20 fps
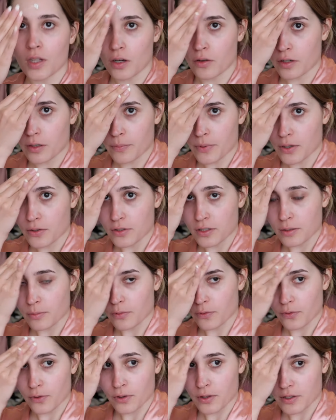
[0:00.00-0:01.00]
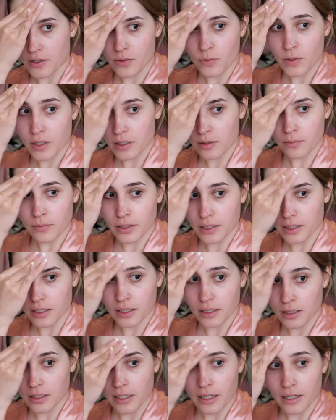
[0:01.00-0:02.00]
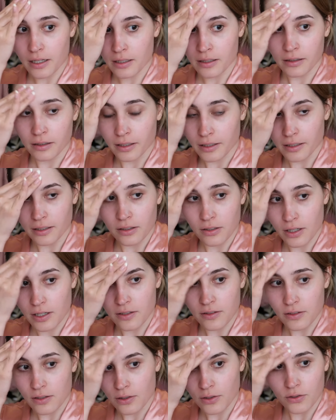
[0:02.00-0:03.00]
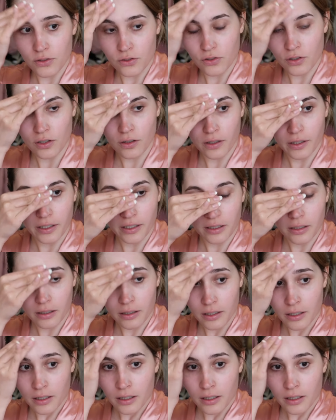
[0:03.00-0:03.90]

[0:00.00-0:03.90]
already posted before this one but yeah like you guys know I was struggling